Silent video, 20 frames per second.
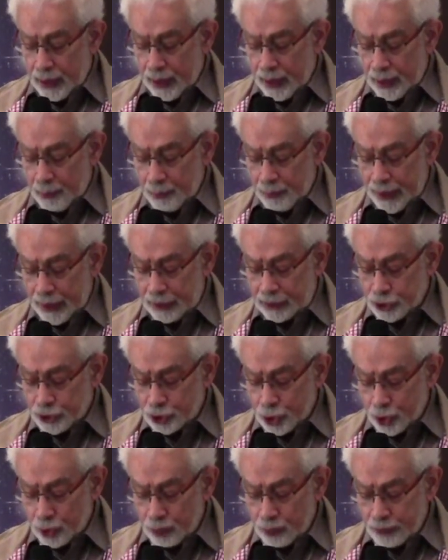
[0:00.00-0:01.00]
and make
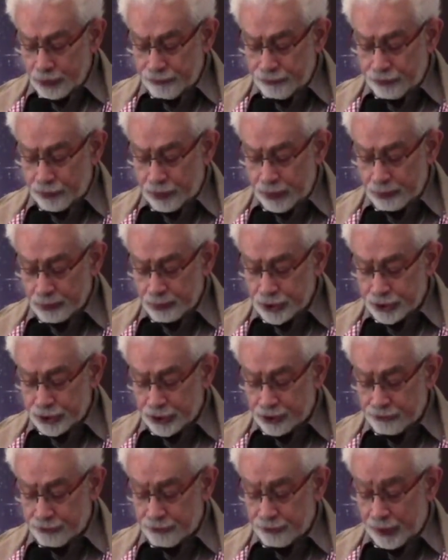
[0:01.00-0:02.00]
atonement for
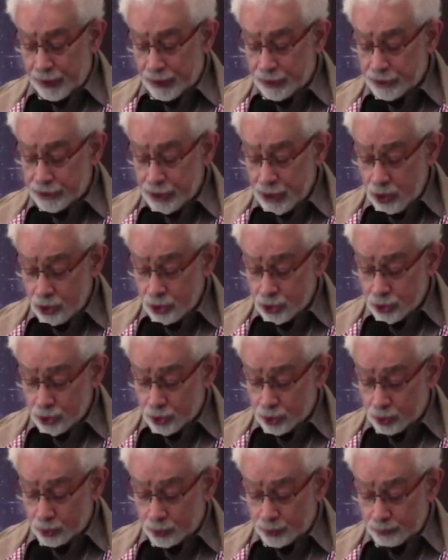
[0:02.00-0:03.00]
himself and his household.